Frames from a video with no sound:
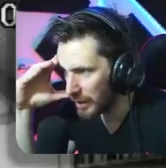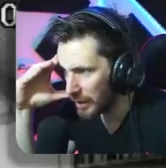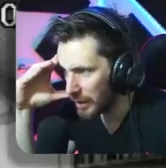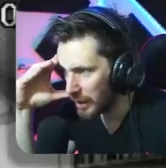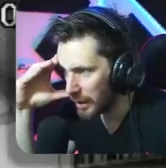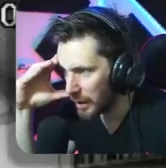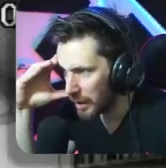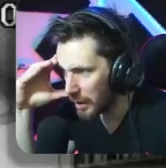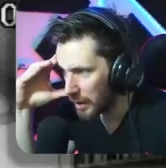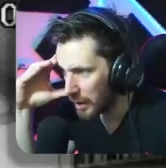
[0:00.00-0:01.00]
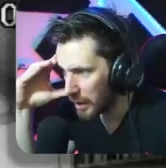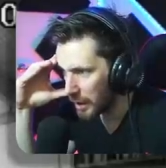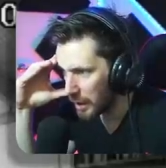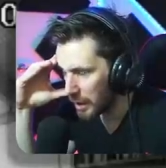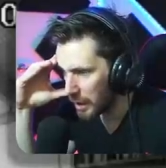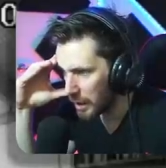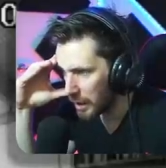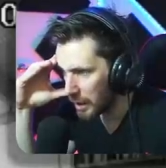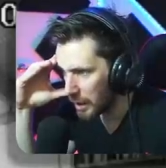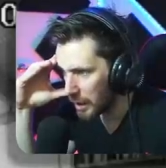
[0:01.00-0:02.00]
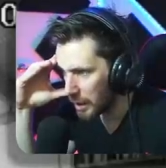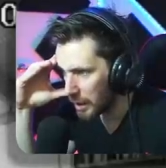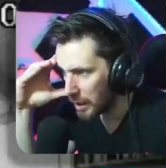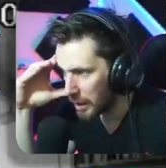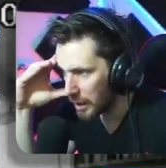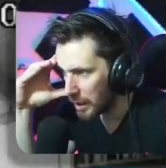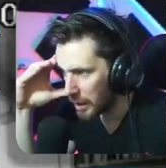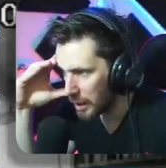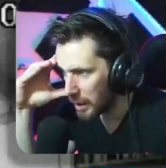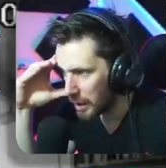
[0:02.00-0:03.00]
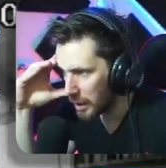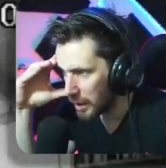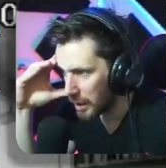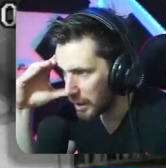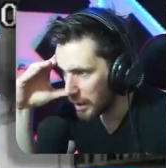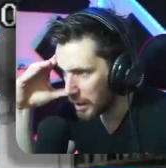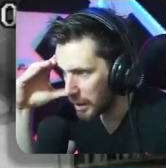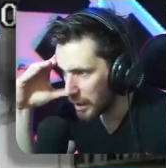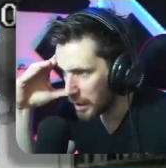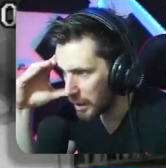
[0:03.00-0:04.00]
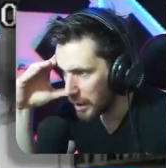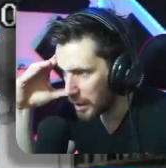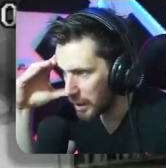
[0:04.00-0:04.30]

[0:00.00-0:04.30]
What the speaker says: [no speech]